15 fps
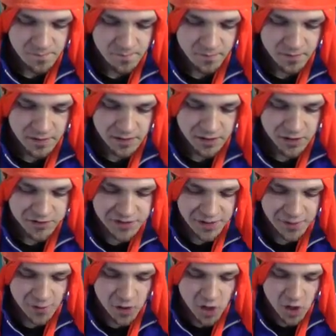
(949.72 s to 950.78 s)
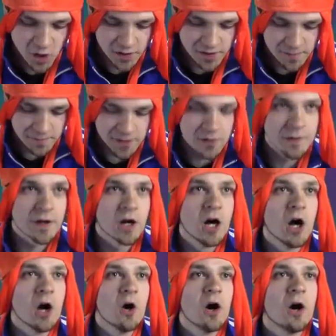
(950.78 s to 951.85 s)
It looks like they're all in the middle there. Uh-oh,
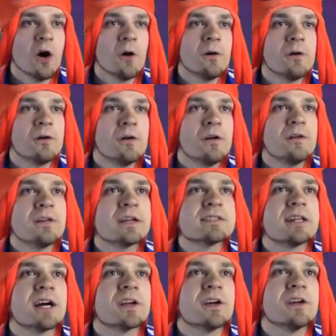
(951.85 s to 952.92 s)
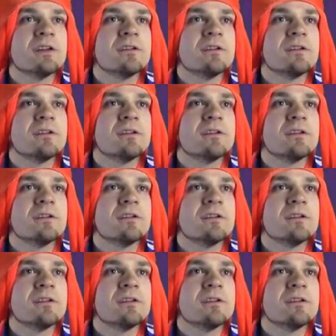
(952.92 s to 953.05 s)
uh-oh. That's not good.